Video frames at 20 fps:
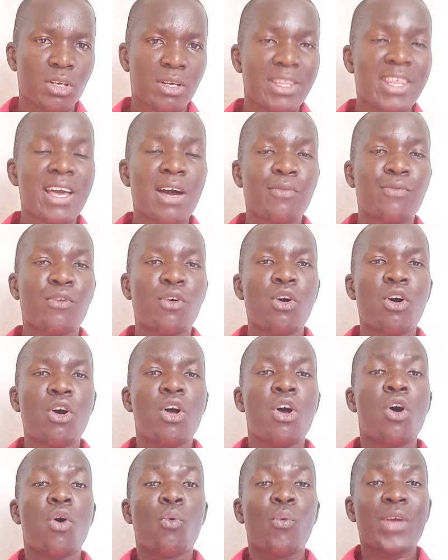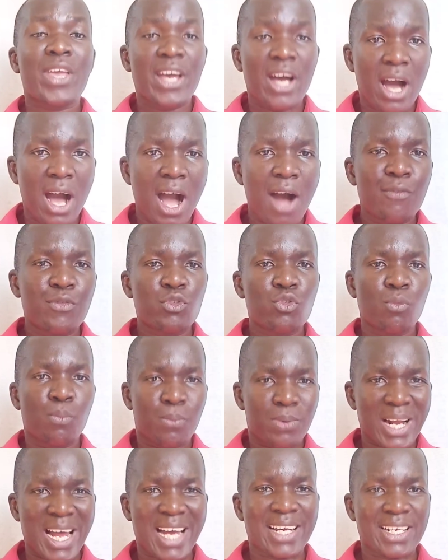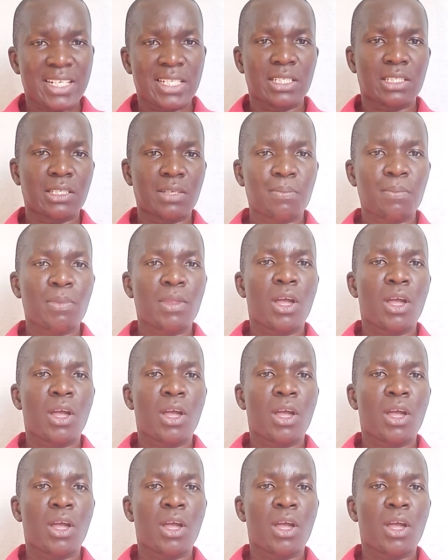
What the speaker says: Therefore, we have to practice.